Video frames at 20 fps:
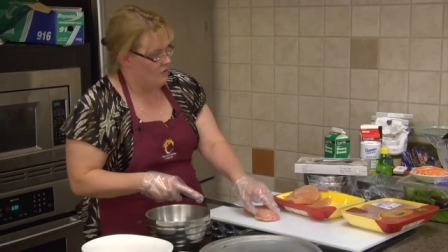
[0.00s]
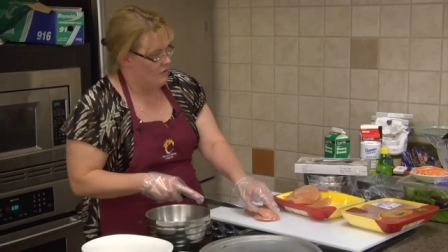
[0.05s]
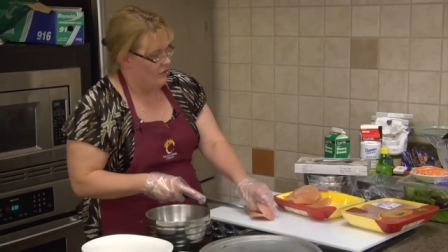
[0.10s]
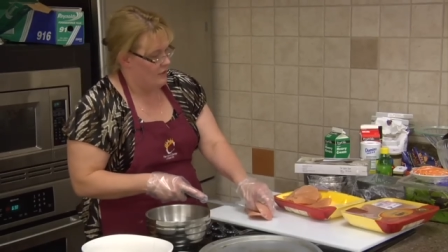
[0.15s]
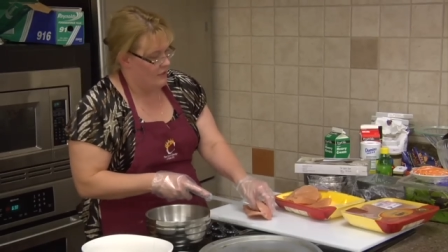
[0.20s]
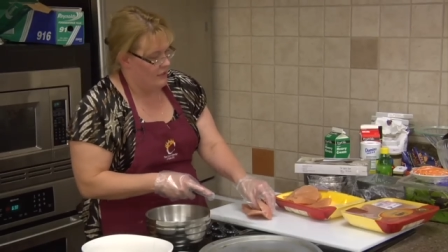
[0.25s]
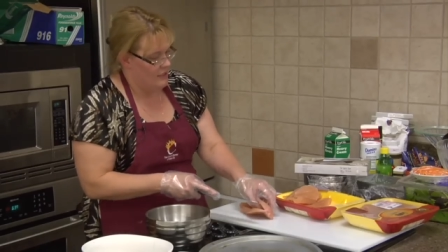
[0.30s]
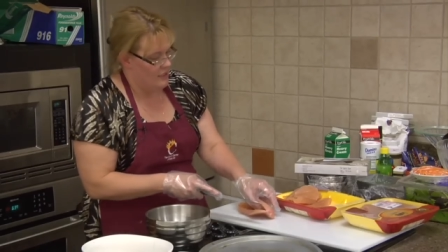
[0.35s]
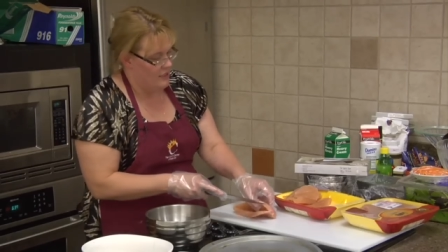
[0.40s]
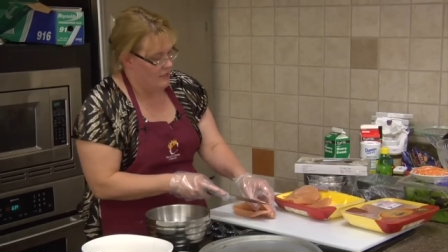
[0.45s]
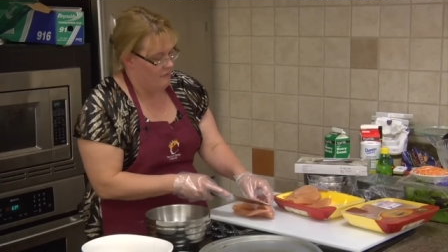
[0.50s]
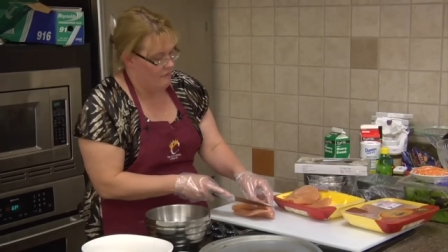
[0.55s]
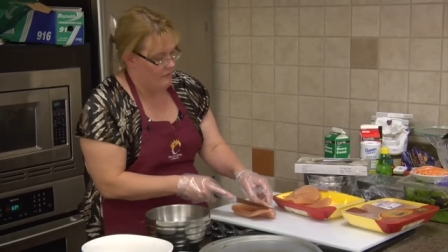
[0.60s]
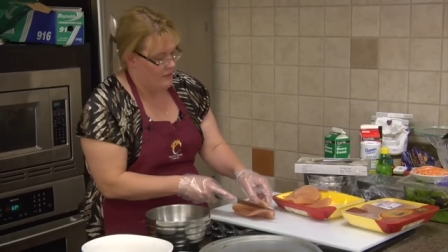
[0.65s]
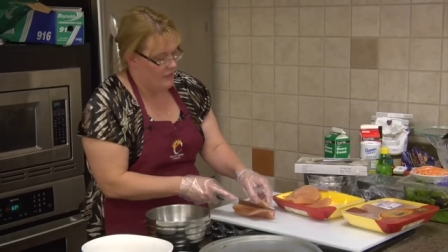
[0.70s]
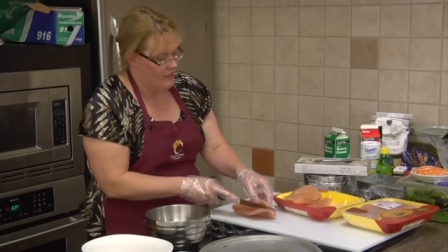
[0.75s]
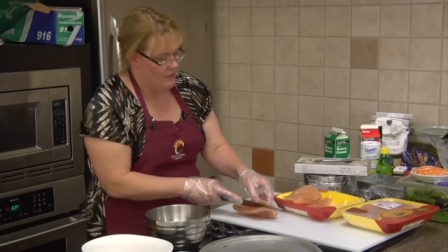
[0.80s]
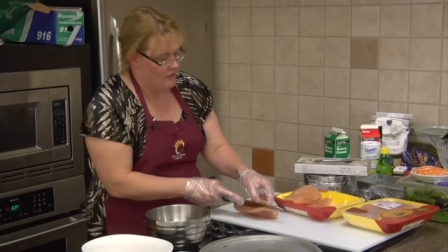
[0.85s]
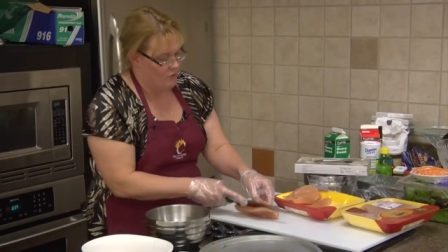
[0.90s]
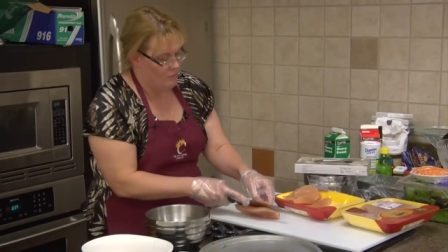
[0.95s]
going to leave
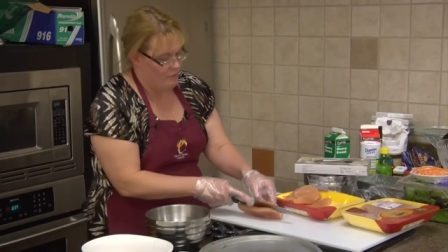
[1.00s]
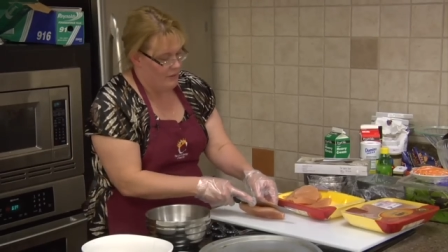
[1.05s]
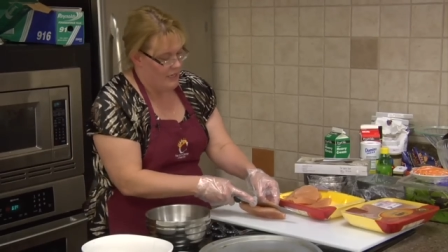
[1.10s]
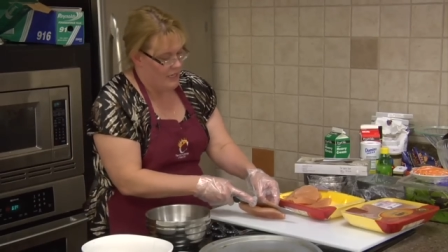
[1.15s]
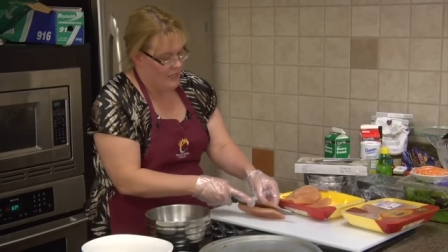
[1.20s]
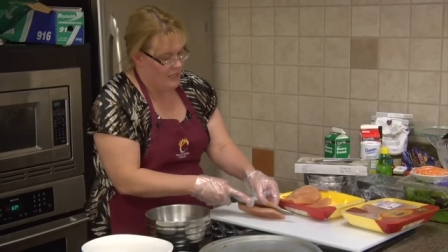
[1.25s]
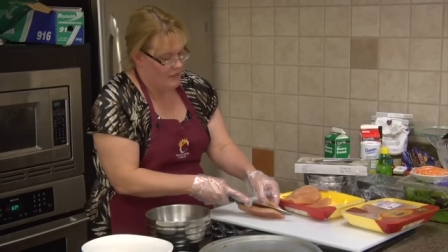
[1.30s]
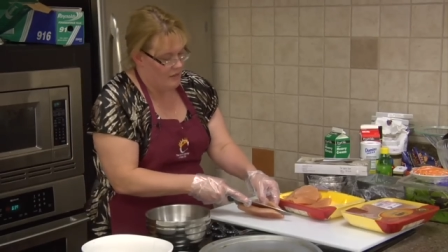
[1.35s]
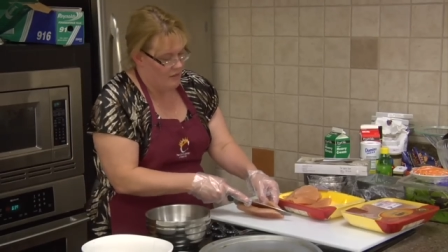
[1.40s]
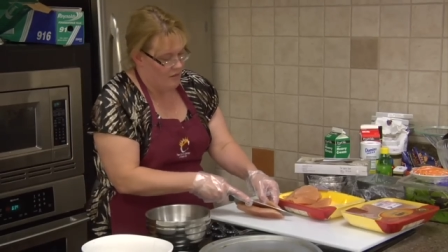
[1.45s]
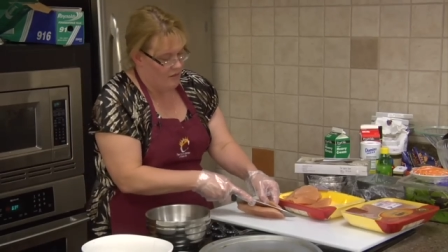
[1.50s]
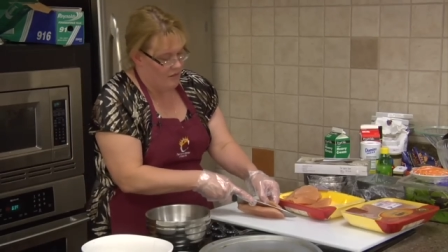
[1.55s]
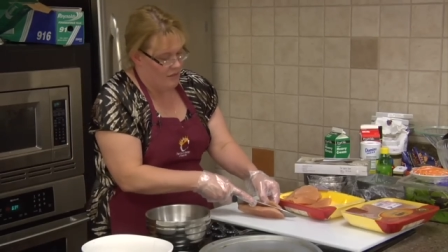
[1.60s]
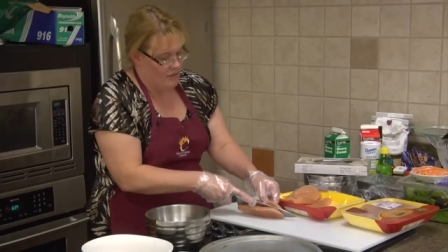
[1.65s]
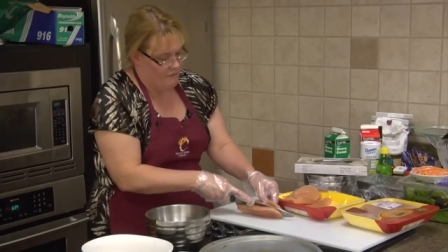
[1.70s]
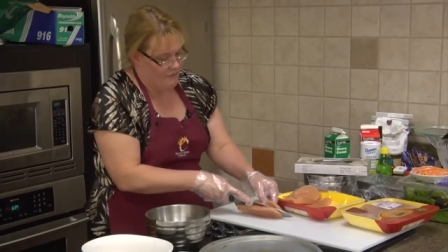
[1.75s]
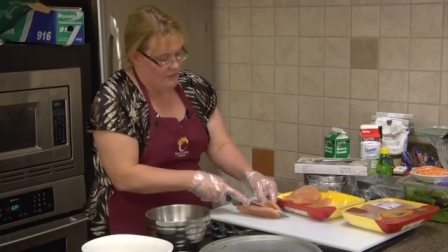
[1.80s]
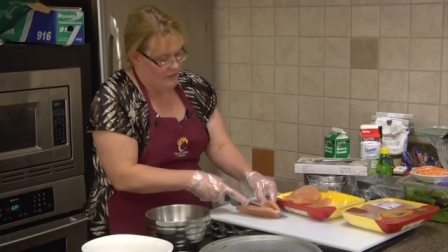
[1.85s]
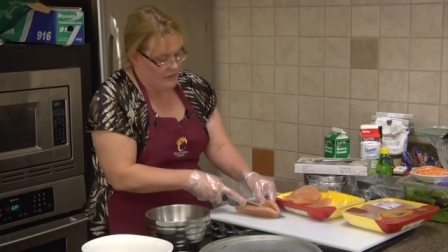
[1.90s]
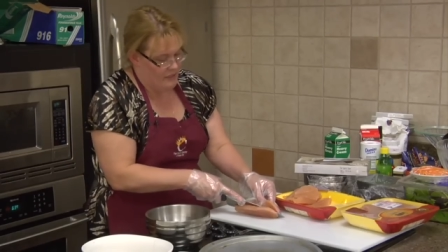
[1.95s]
that other pack
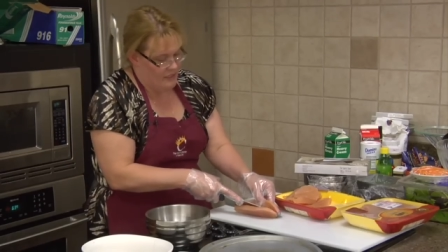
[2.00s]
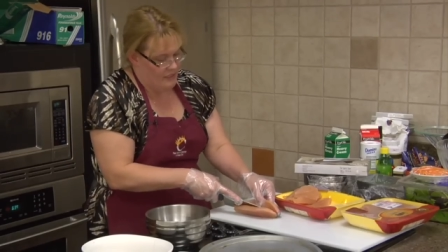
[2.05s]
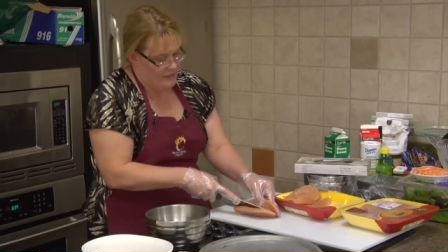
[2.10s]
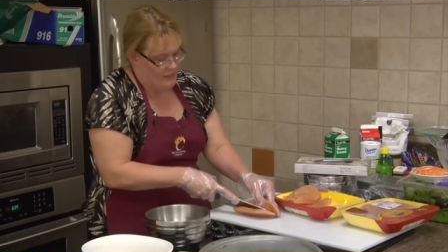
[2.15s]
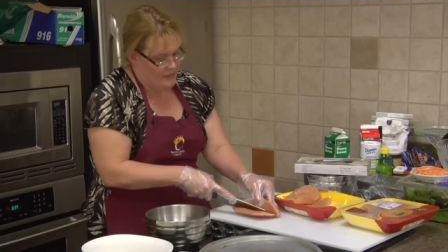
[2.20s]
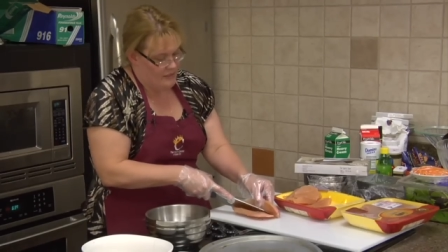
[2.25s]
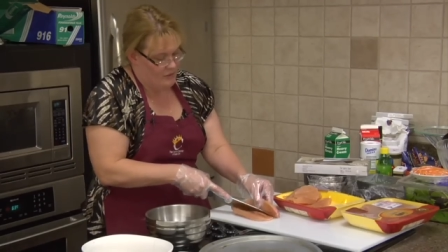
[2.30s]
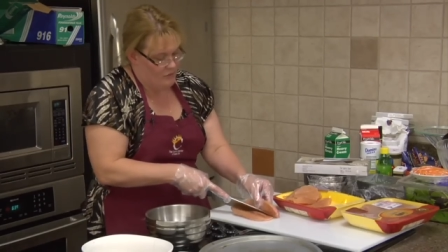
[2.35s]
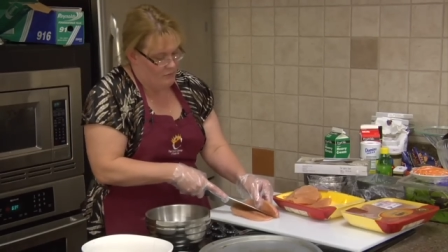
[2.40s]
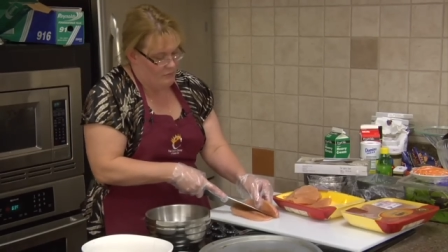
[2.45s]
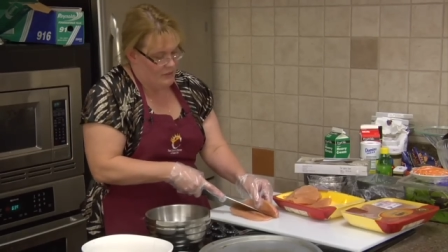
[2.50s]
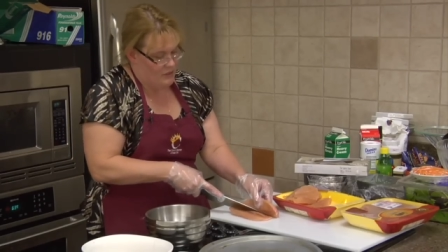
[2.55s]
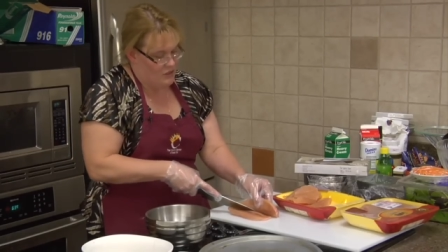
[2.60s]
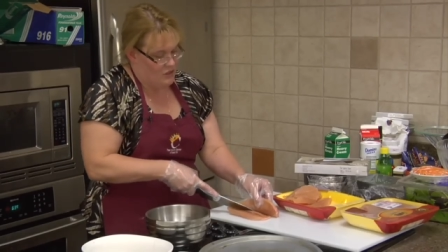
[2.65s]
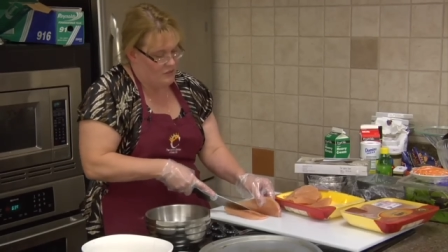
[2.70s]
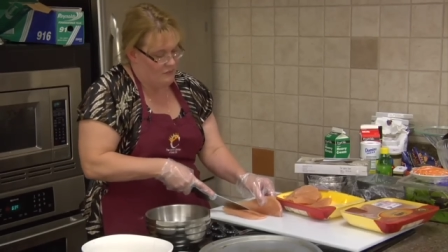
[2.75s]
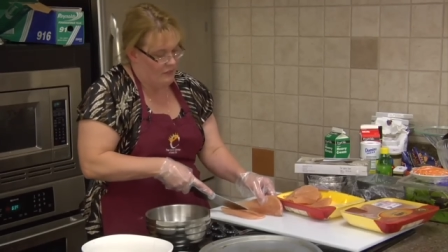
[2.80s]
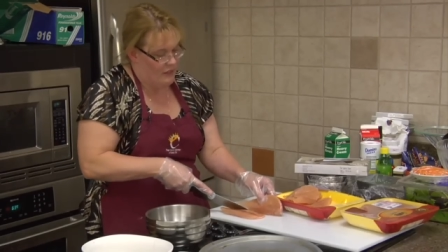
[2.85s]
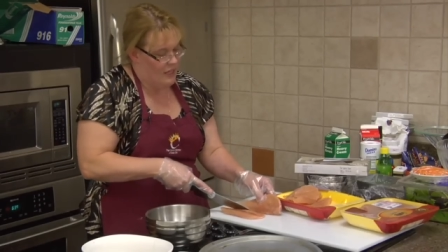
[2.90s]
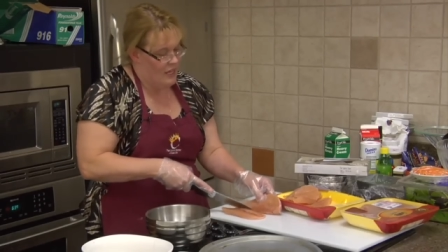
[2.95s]
off. I think this will be
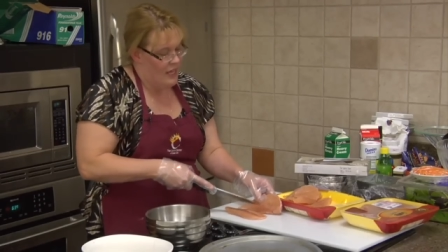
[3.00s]
just...